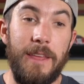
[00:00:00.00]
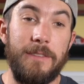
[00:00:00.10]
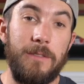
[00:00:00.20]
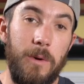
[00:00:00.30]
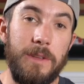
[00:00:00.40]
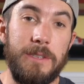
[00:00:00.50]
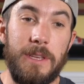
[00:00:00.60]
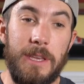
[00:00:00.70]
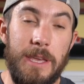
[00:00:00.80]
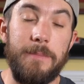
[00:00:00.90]
It's going to
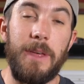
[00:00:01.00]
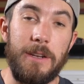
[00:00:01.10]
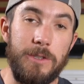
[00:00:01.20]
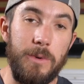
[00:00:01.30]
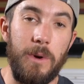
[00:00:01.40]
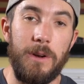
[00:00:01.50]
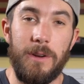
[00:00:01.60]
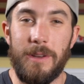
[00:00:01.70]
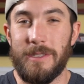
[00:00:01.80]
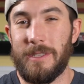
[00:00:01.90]
keep that
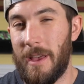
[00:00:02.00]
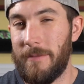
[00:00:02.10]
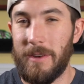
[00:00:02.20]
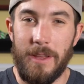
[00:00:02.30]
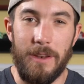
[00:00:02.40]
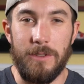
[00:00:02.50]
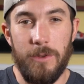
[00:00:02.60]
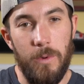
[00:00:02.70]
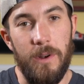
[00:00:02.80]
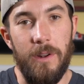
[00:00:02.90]
270 to
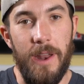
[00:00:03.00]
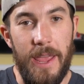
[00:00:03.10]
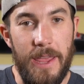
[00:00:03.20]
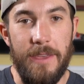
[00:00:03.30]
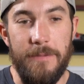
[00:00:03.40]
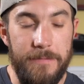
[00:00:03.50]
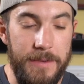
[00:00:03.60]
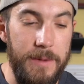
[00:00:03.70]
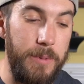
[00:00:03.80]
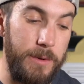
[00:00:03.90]
280
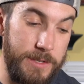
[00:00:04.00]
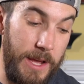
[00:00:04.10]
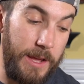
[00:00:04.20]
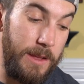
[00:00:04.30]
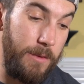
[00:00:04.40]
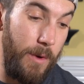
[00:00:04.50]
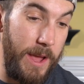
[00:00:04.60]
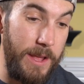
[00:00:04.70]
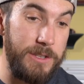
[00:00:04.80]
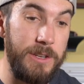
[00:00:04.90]
feet per second
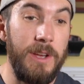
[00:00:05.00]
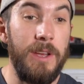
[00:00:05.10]
range